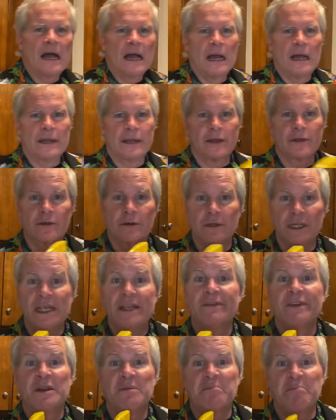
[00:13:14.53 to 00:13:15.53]
Another
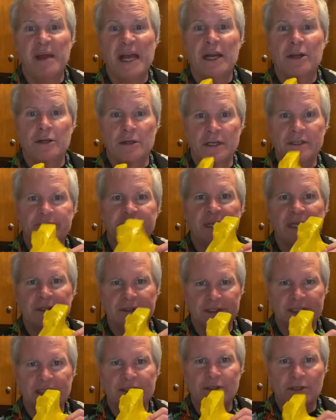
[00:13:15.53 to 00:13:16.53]
even better is
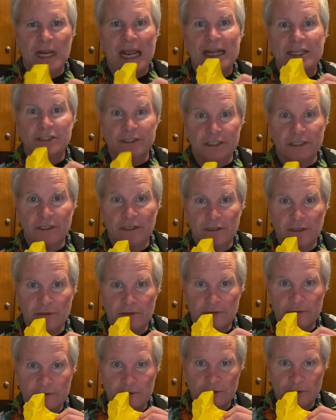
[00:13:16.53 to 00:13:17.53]
because these are actually
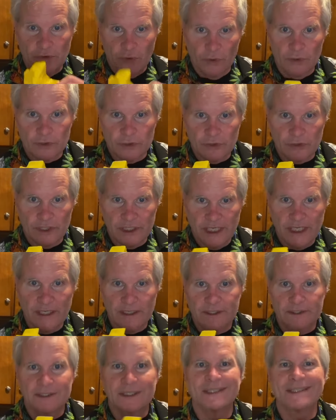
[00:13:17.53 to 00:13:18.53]
corn
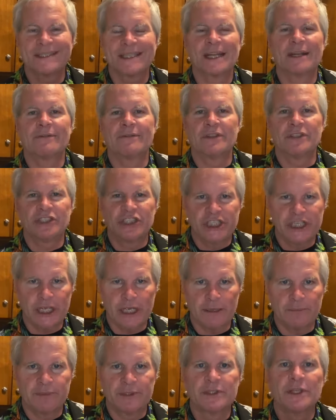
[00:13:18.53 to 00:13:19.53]
tortillas instead of
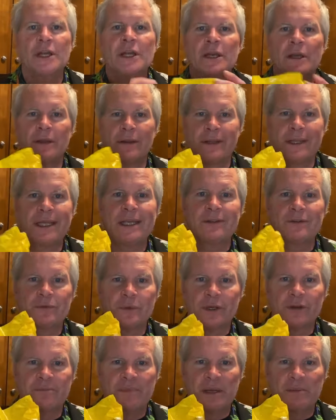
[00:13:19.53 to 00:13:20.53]
chips. These would
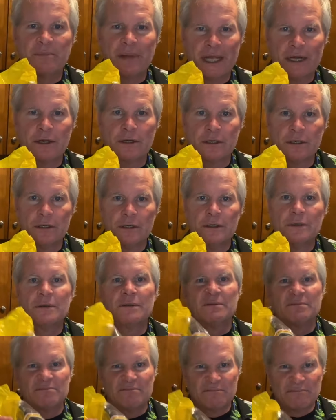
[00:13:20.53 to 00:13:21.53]
have been better.
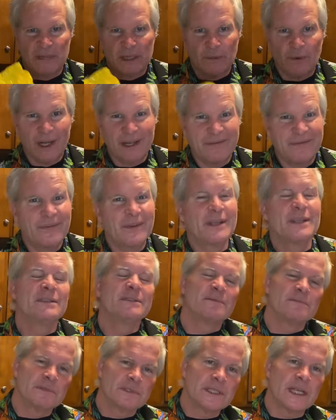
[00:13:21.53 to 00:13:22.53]
My wife
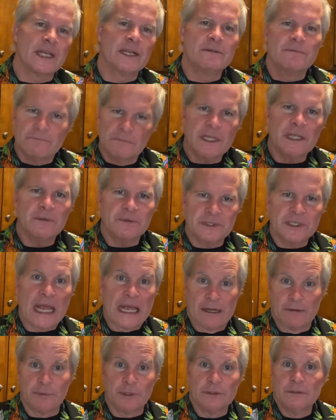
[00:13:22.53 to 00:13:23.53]
said it was
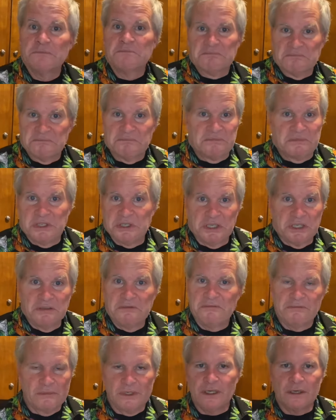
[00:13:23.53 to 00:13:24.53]
edible, good,
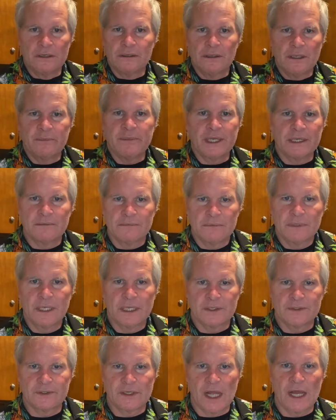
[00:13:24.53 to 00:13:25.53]
you know, I mean,
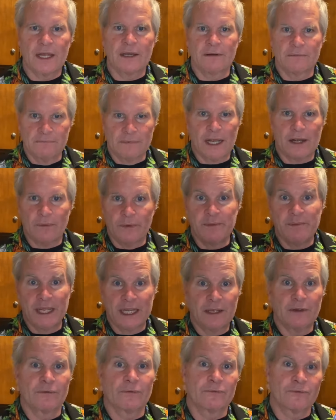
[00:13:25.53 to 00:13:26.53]
it's not how we
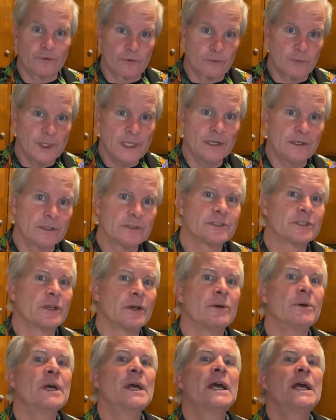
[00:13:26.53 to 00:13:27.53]
make it for real, so,